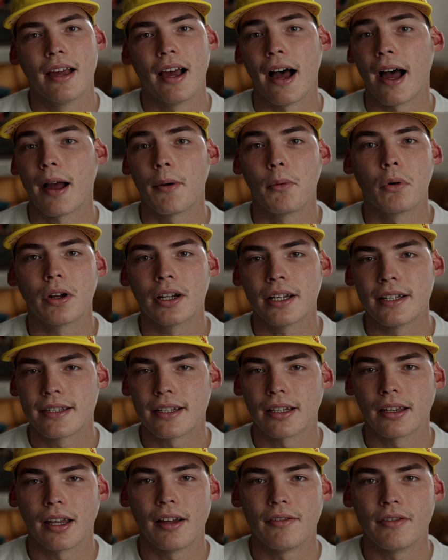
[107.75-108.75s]
I wanted
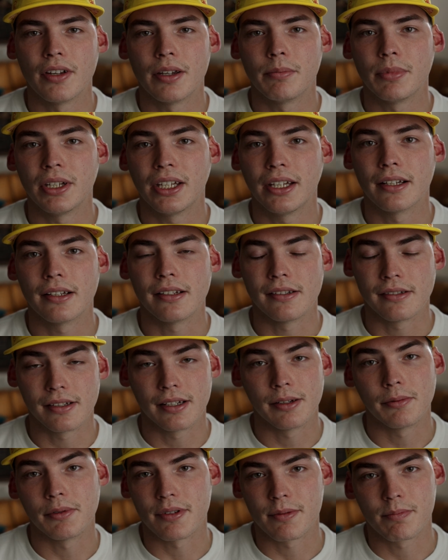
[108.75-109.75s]
to love it because
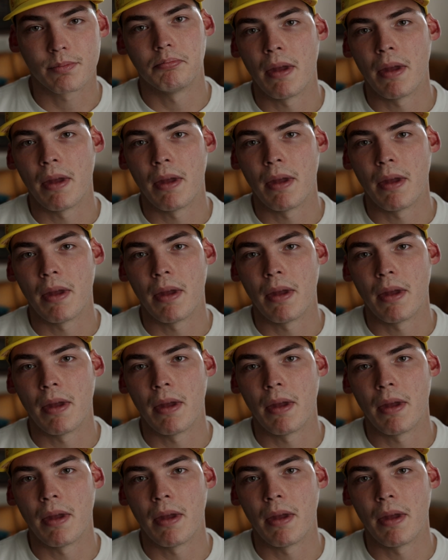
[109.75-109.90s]
it was